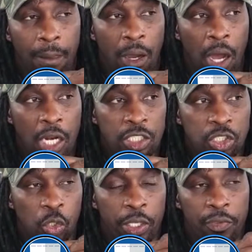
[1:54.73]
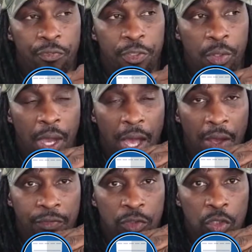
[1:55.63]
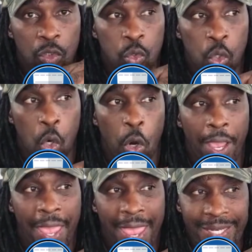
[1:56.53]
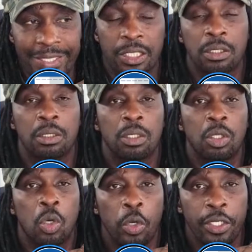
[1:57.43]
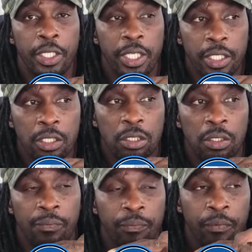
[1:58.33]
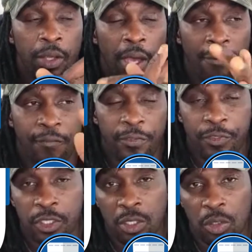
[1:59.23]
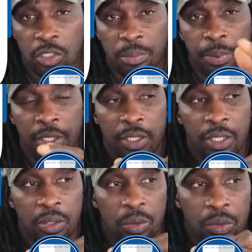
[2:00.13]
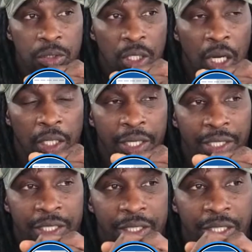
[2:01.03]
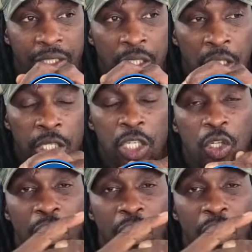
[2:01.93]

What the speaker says: Also, if you have 208 going into 50,000 BTUs on that heat kit, you're going